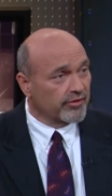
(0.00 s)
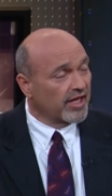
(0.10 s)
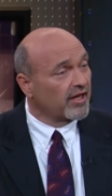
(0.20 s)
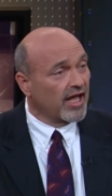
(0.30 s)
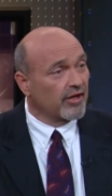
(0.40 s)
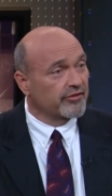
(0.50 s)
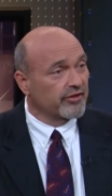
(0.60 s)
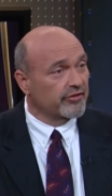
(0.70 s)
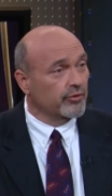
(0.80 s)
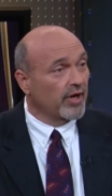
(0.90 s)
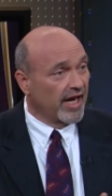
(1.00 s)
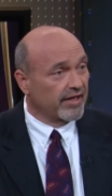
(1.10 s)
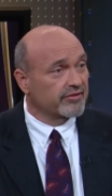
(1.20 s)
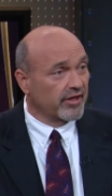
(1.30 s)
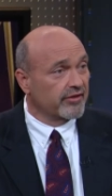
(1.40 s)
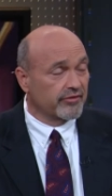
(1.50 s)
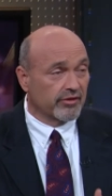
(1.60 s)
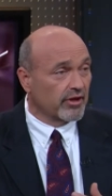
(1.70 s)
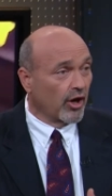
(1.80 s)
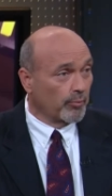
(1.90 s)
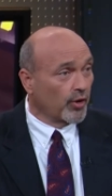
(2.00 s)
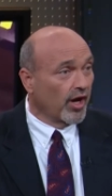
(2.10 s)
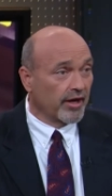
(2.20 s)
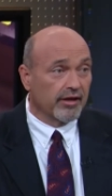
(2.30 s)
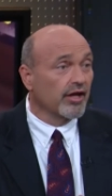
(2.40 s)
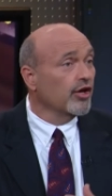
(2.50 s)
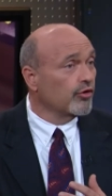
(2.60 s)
that allows us to access our product,